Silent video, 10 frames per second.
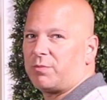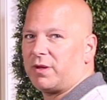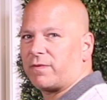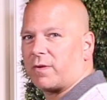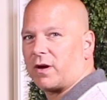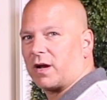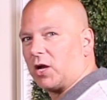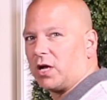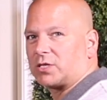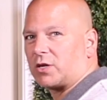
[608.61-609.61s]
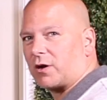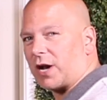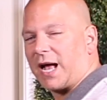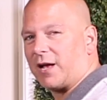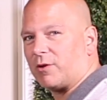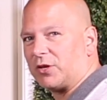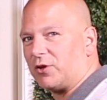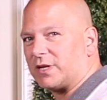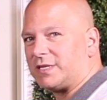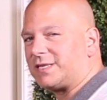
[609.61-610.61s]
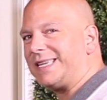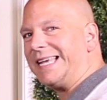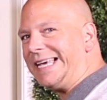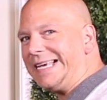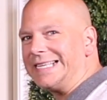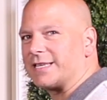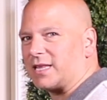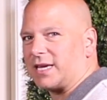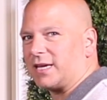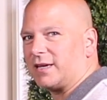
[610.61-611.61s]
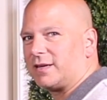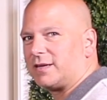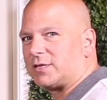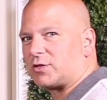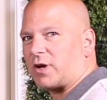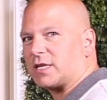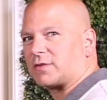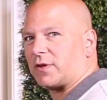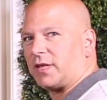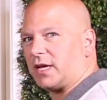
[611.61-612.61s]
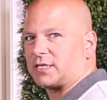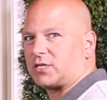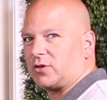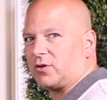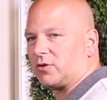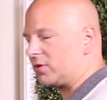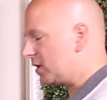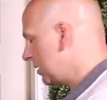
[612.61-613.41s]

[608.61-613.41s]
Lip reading: be for an altar or an aisle, but you could easily transfer this to